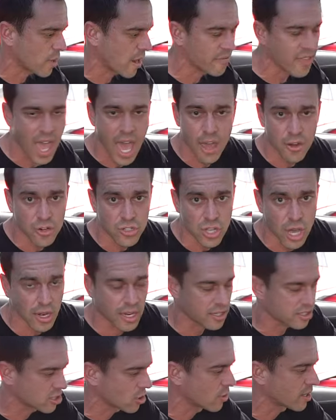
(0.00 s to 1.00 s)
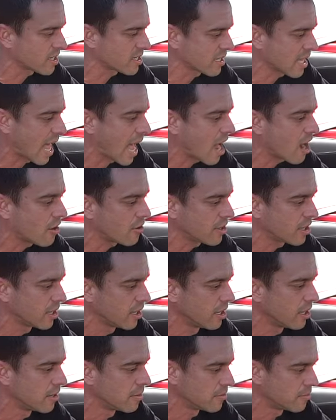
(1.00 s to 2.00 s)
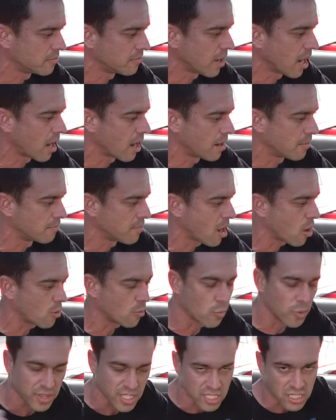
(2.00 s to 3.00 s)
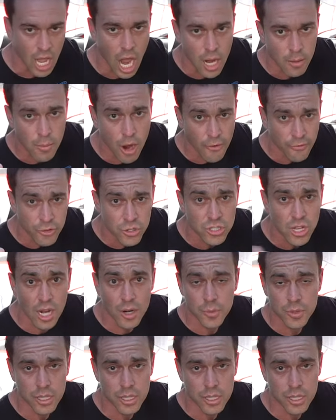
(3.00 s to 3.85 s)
we have the headers on it, so it is loud, but with the stock mufflers on it,